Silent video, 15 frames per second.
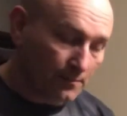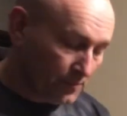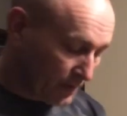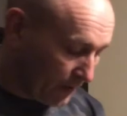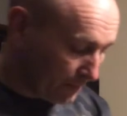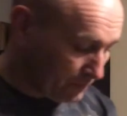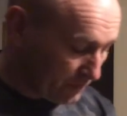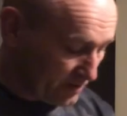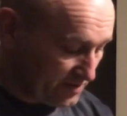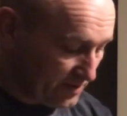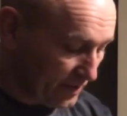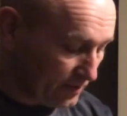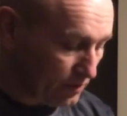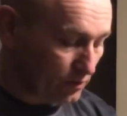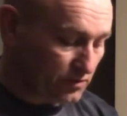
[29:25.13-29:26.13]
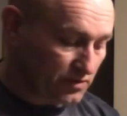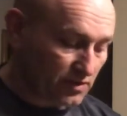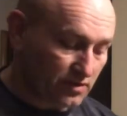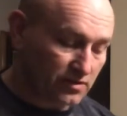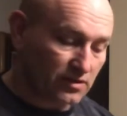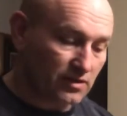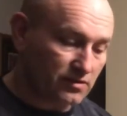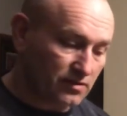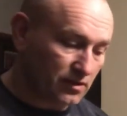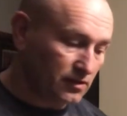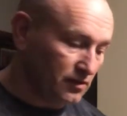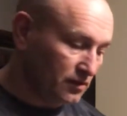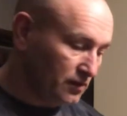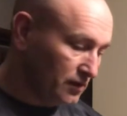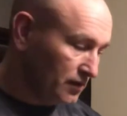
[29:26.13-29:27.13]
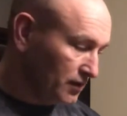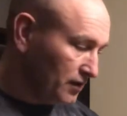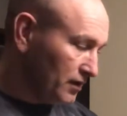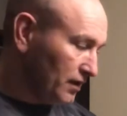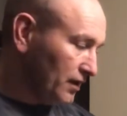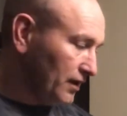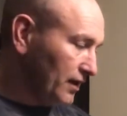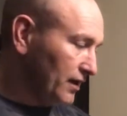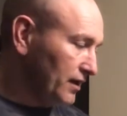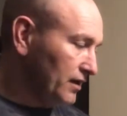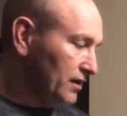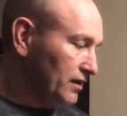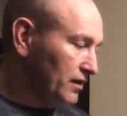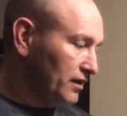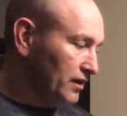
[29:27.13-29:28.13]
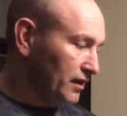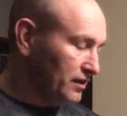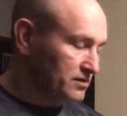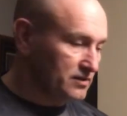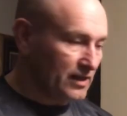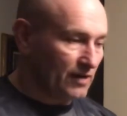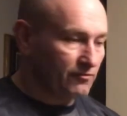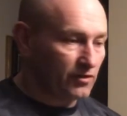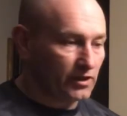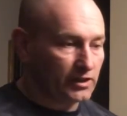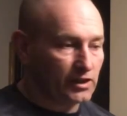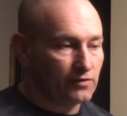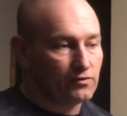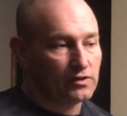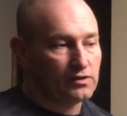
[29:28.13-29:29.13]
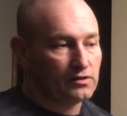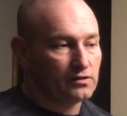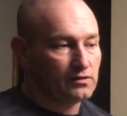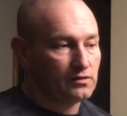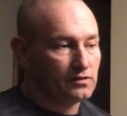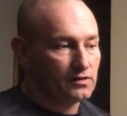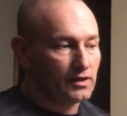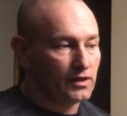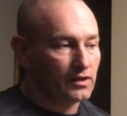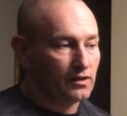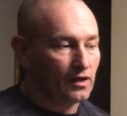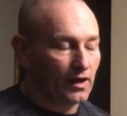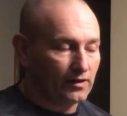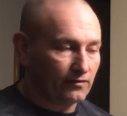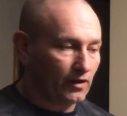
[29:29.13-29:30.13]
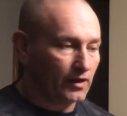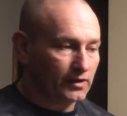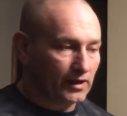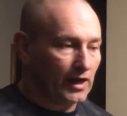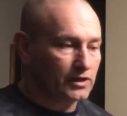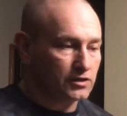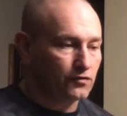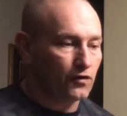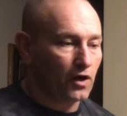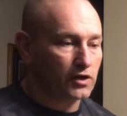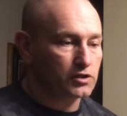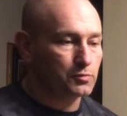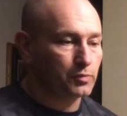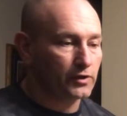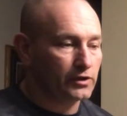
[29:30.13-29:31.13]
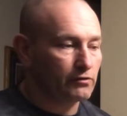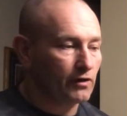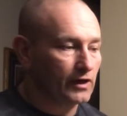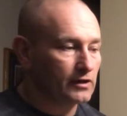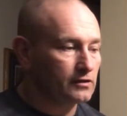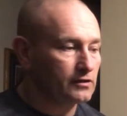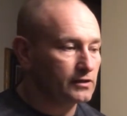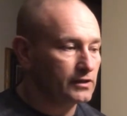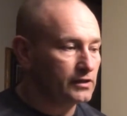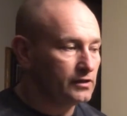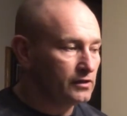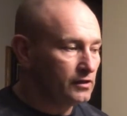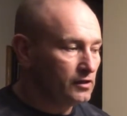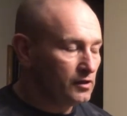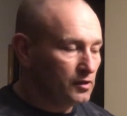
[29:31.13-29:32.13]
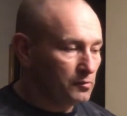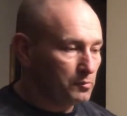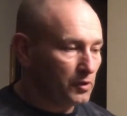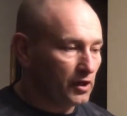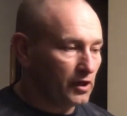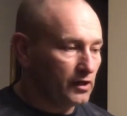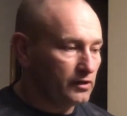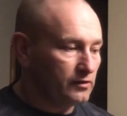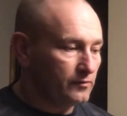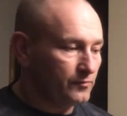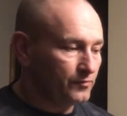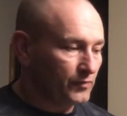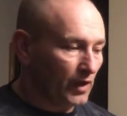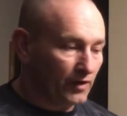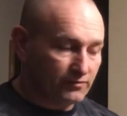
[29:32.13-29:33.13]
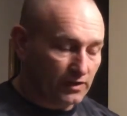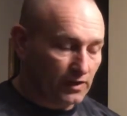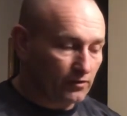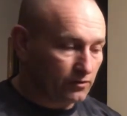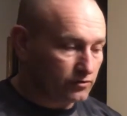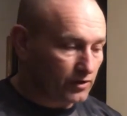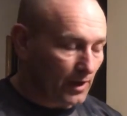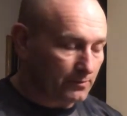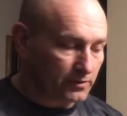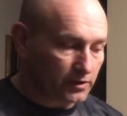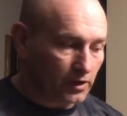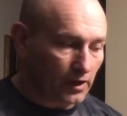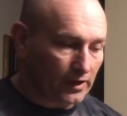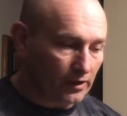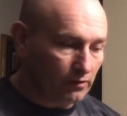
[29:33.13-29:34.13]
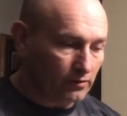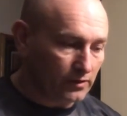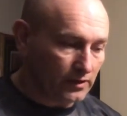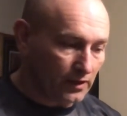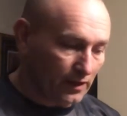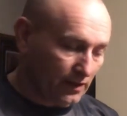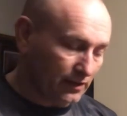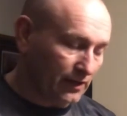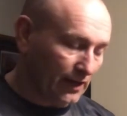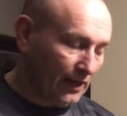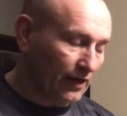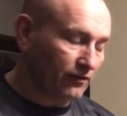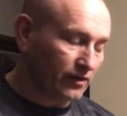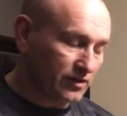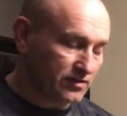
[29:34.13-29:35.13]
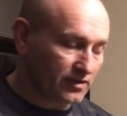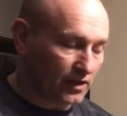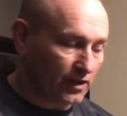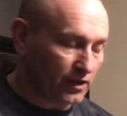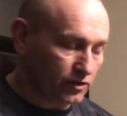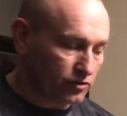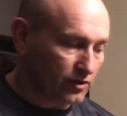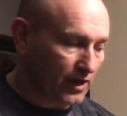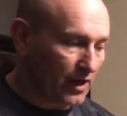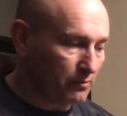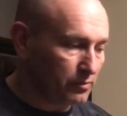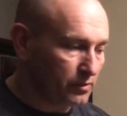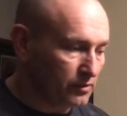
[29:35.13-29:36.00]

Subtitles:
I'm going to set those this season. It's never a given that I catch fox pretty regularly, but I've never trapped a coyote in the areas that I trap.